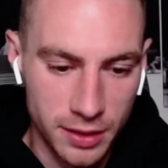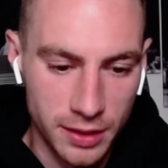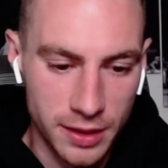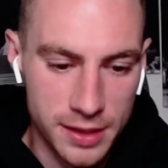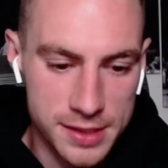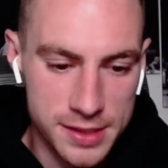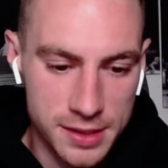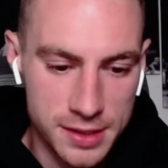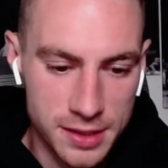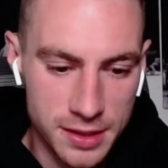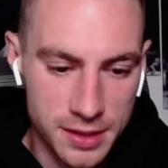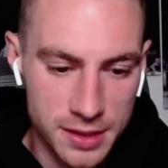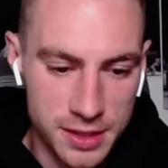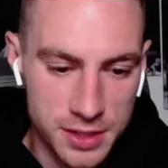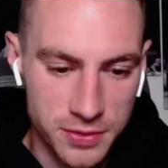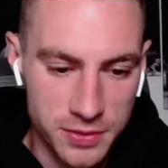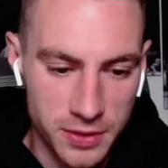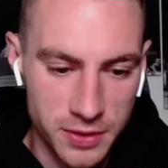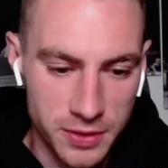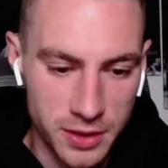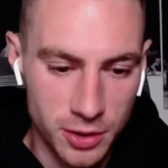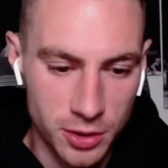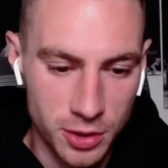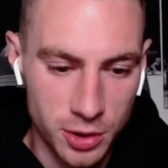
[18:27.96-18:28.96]
Listen to this
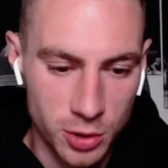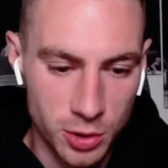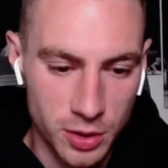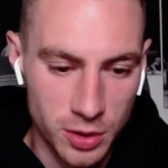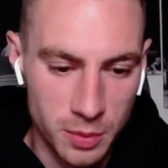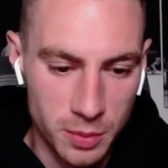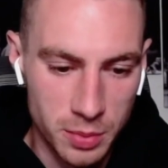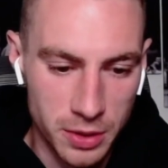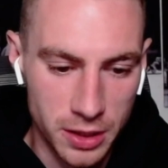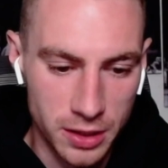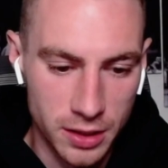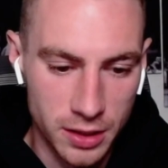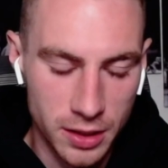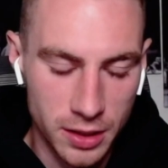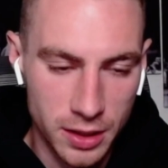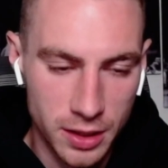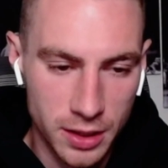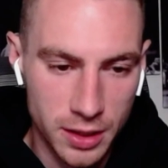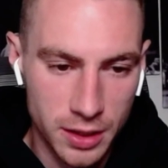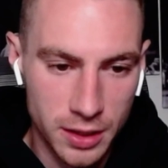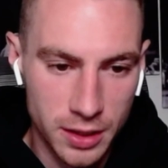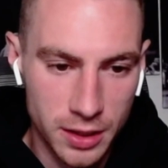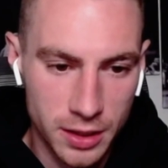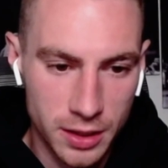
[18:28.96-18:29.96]
field, who he beat.
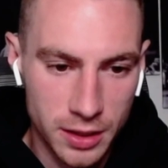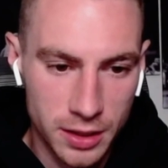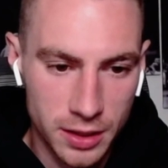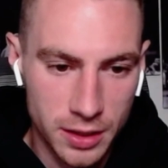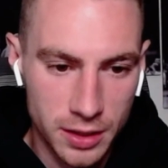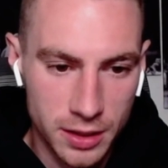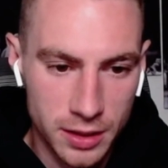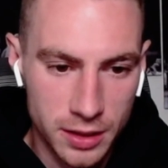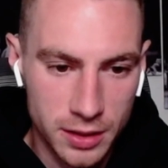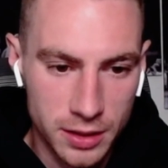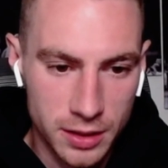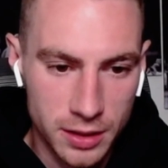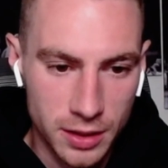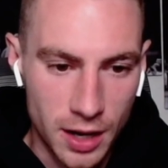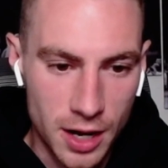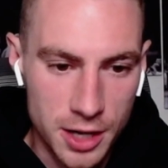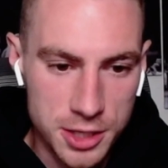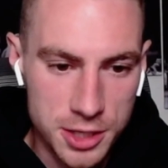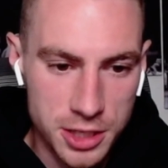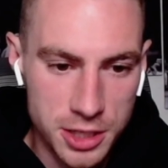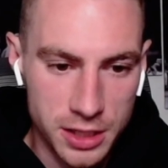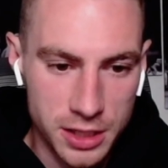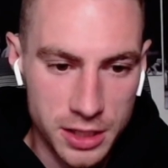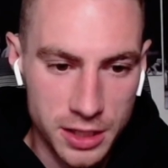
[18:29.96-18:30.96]

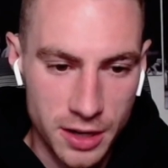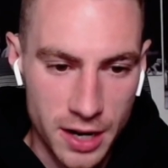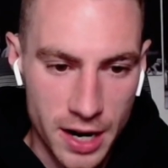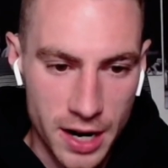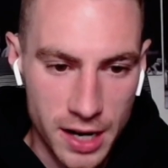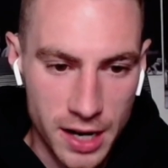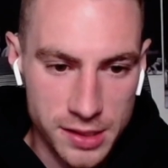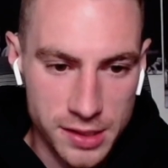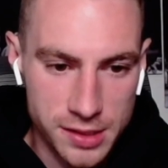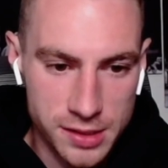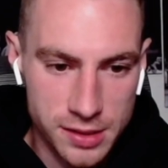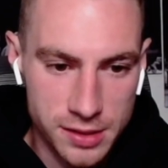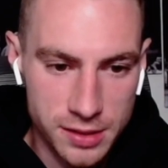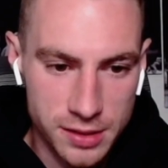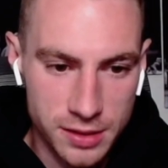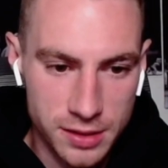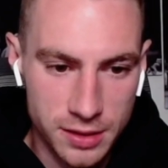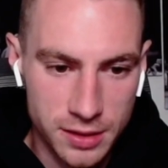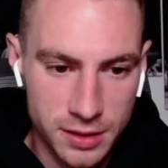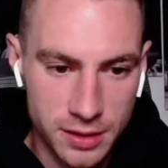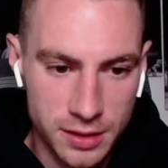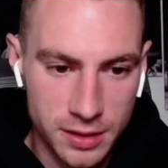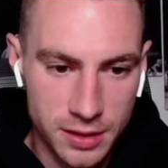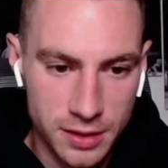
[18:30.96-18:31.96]
Andre DeGrasse.
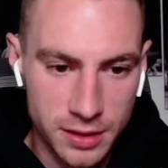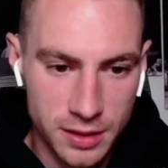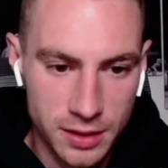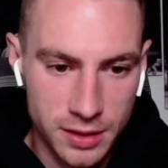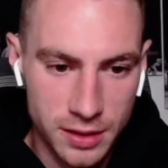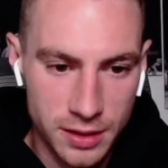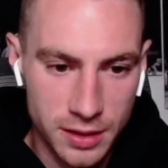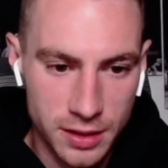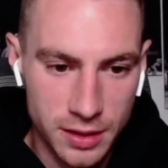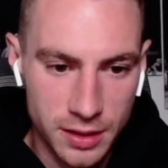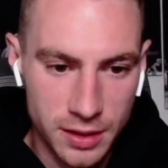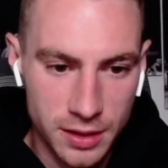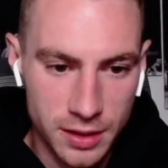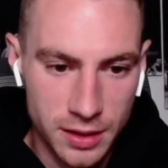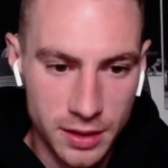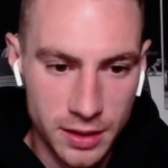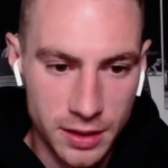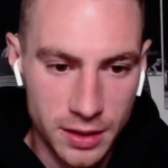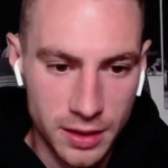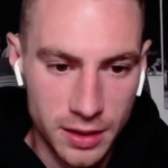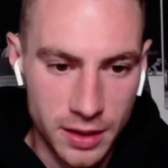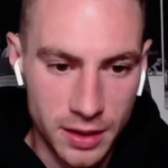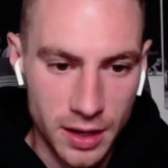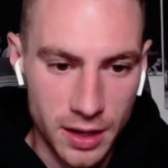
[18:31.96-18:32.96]
Yep.
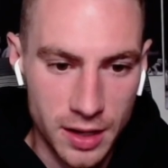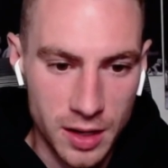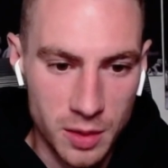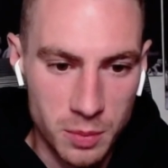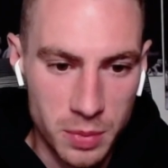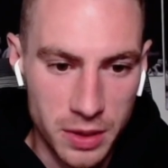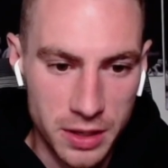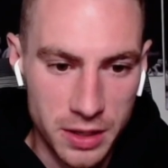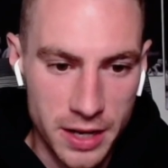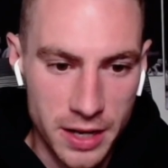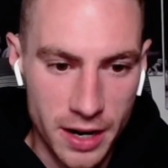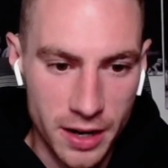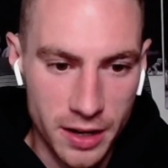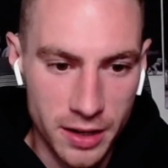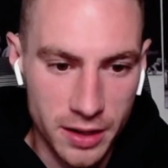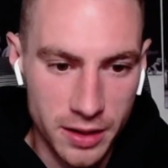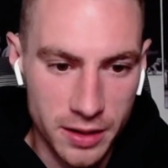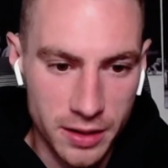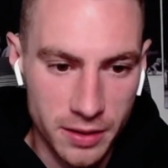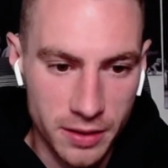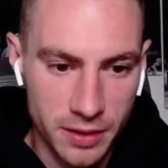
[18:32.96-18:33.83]
Kenny Benderrick.